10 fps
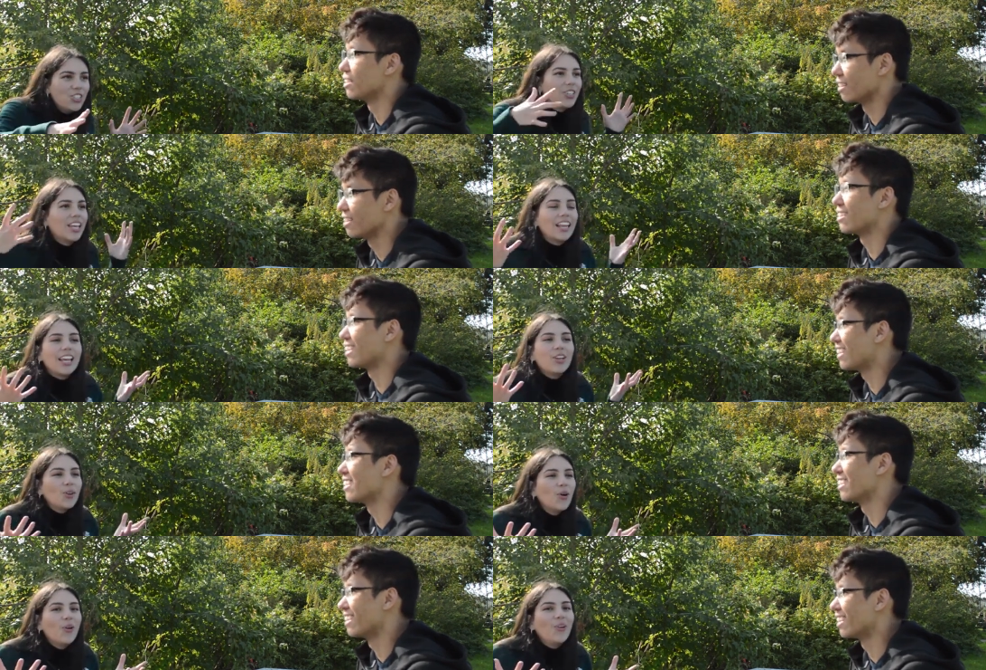Speaker 1: you can like
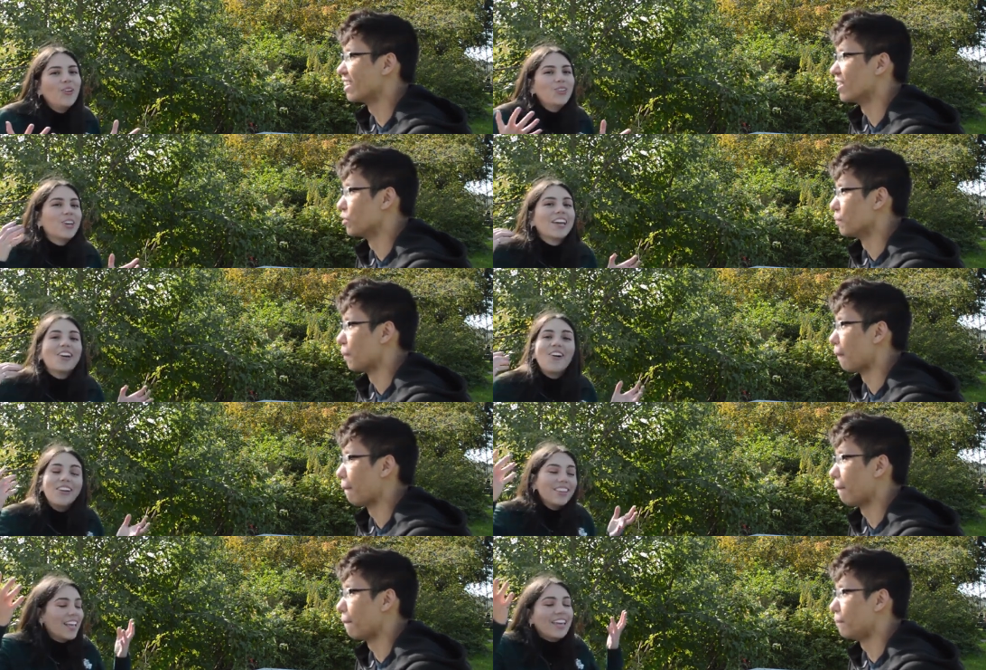you can go
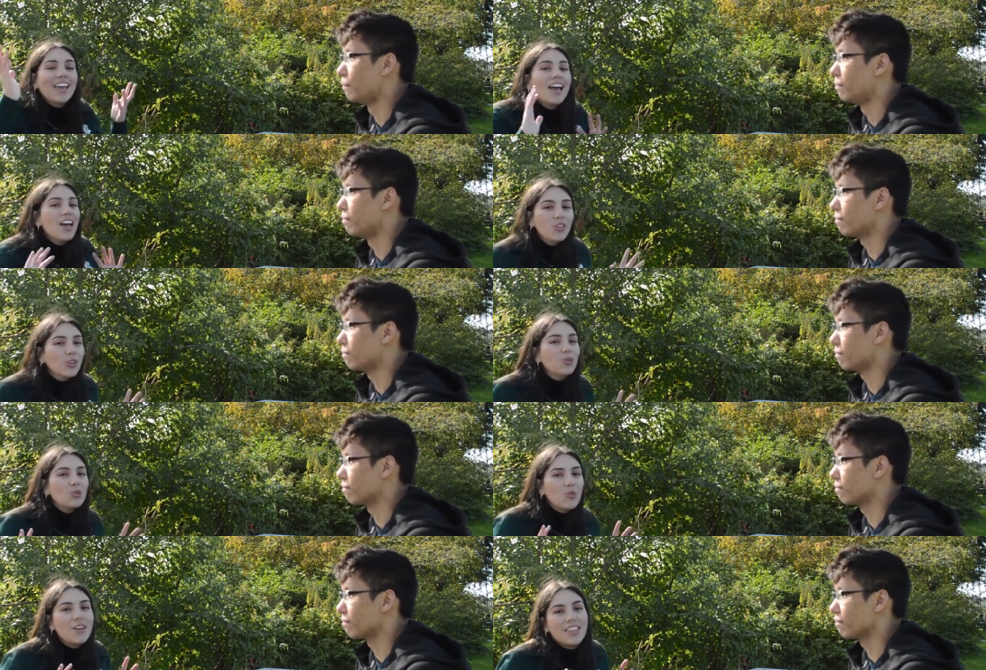and like you can do
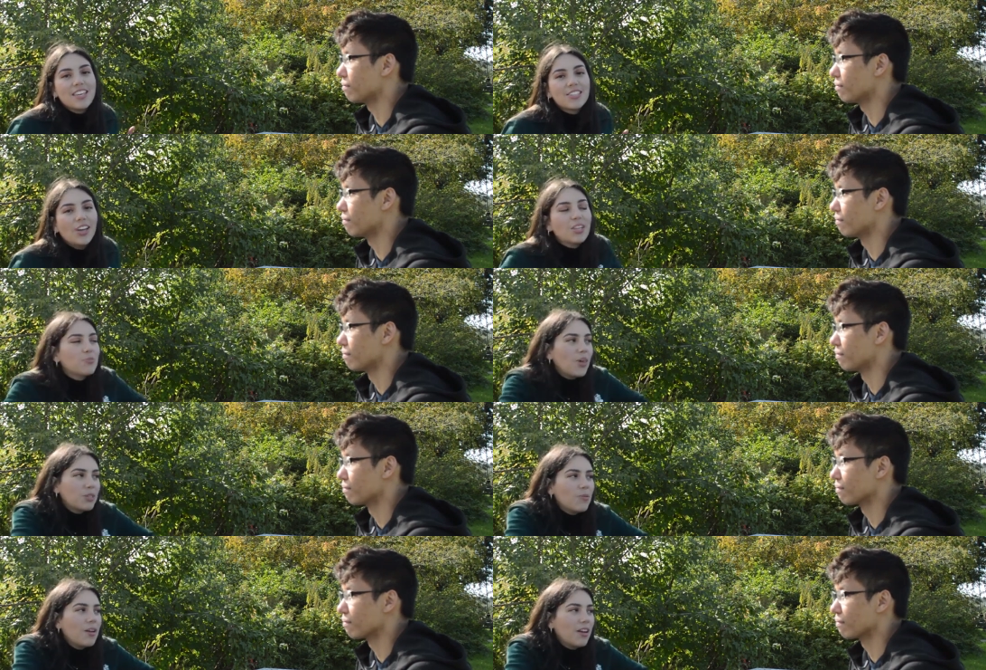so many things. So
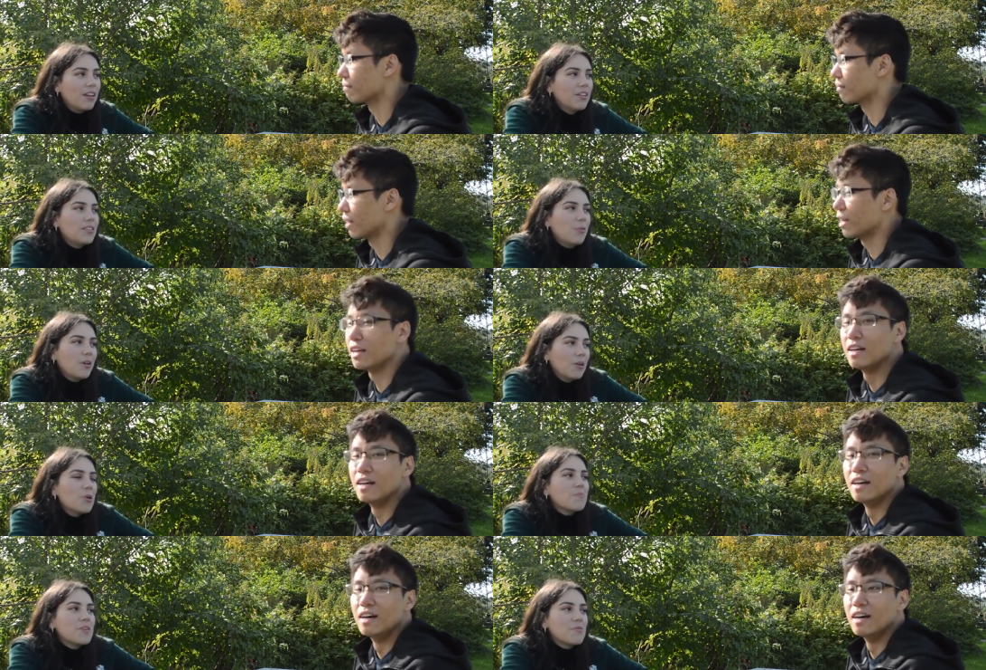that's one that
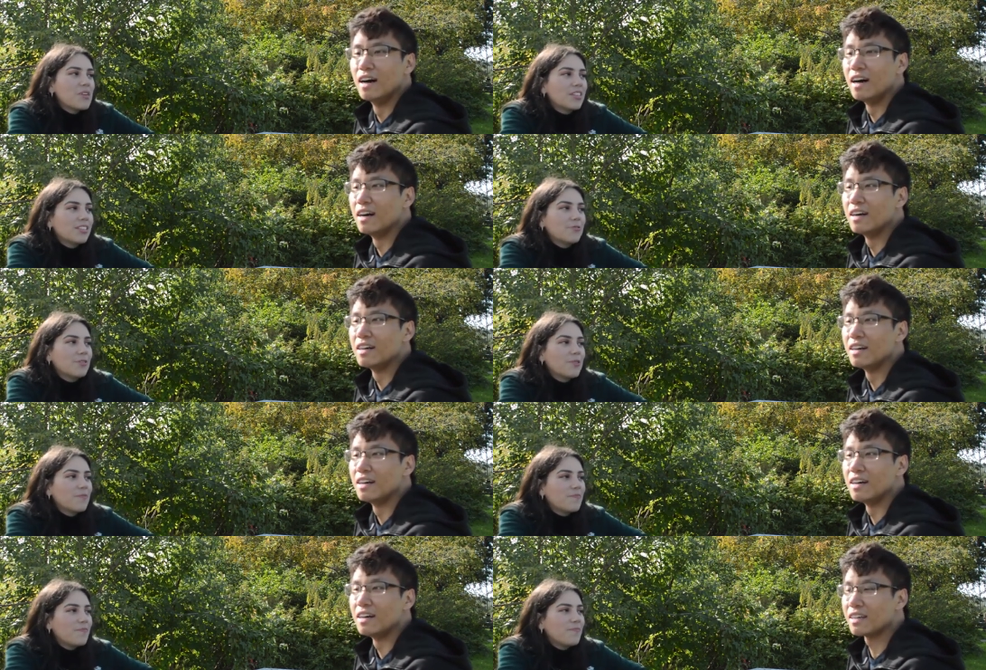hooked me with civil.
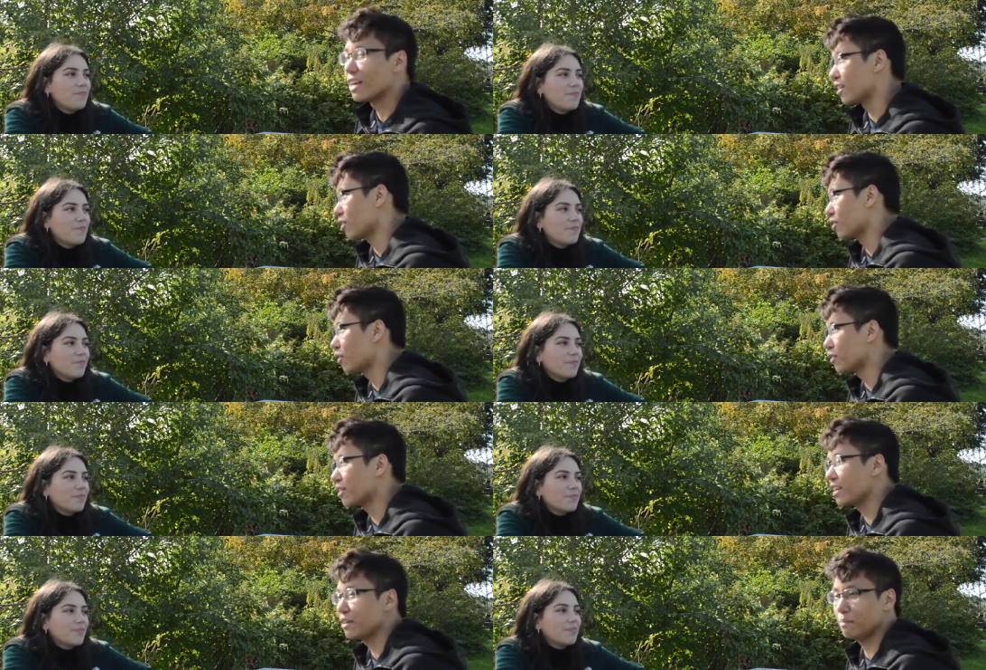
Speaker 2: Yeah, so I
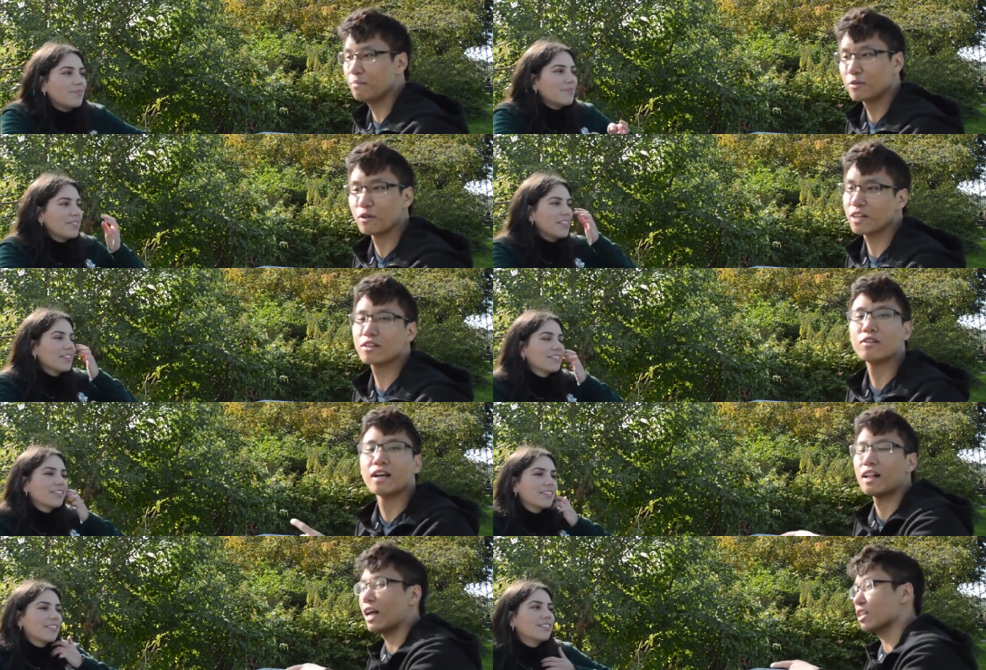totally relate to
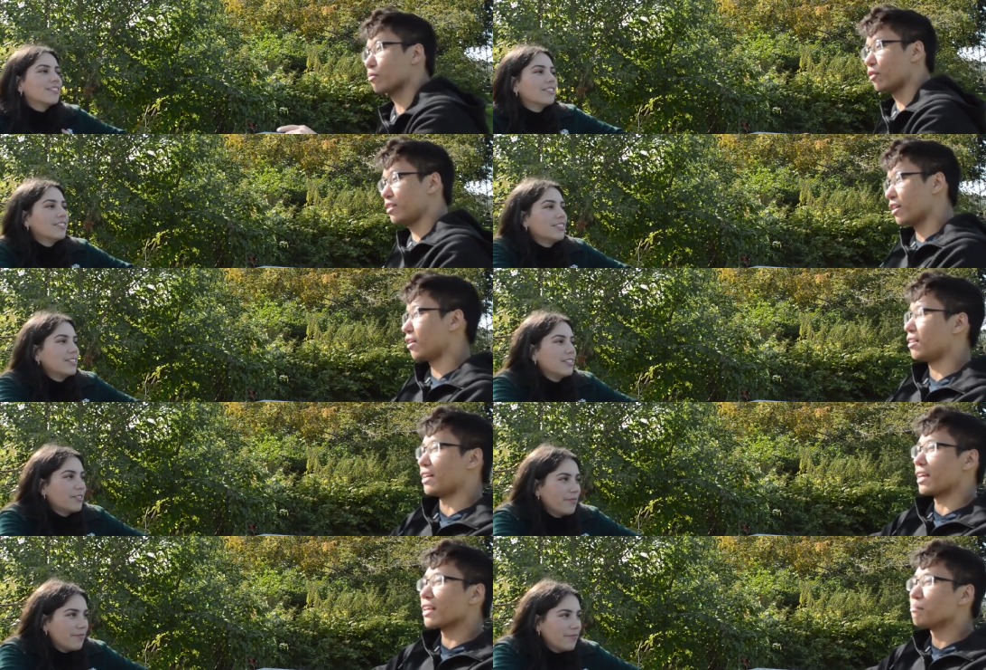that last point there on
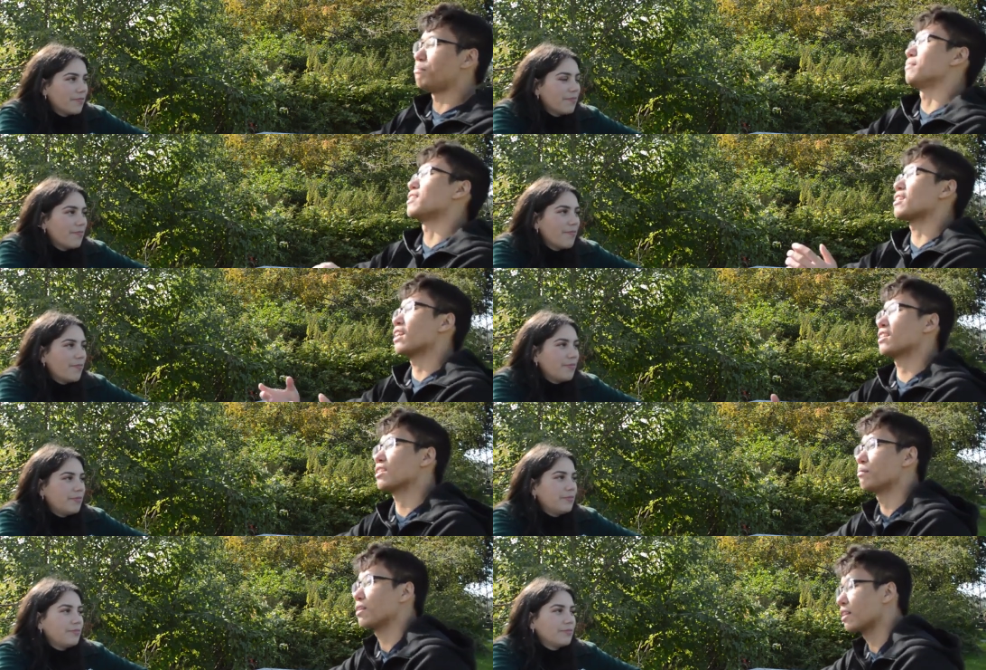like designing
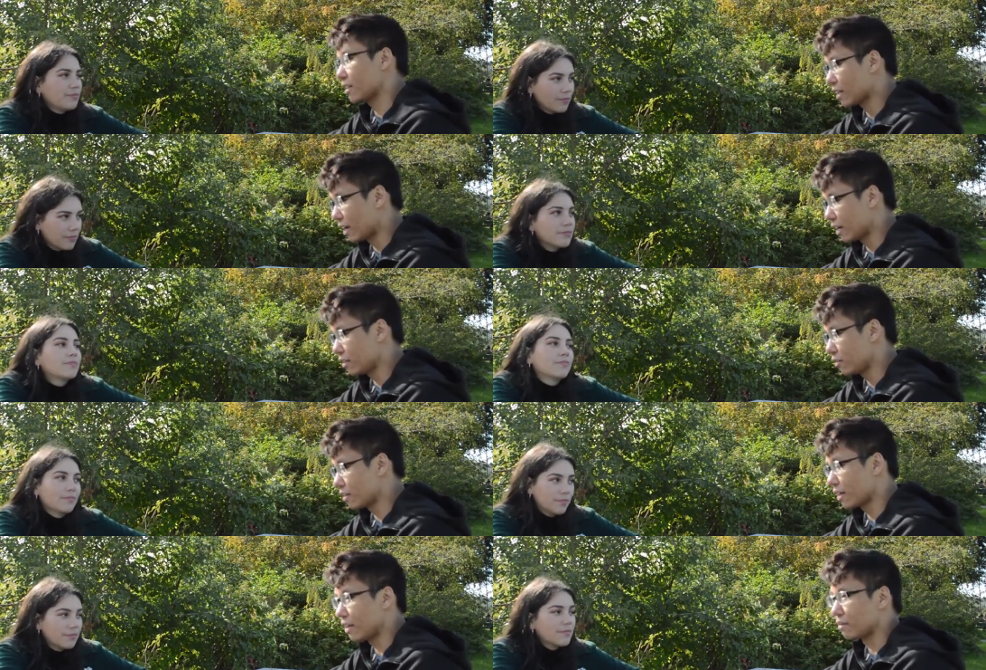something that you
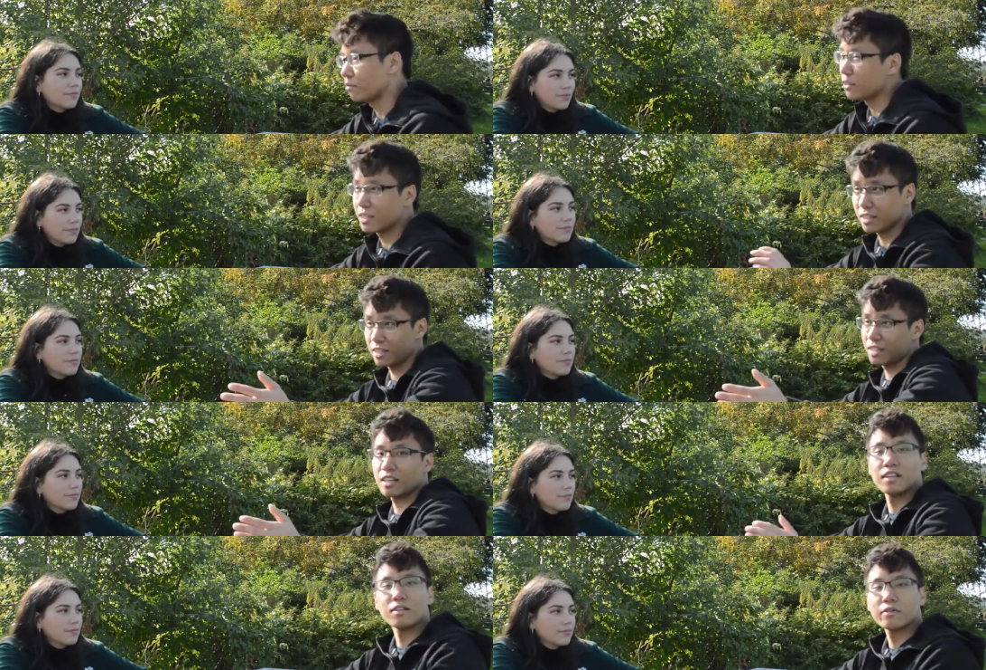can physically see in the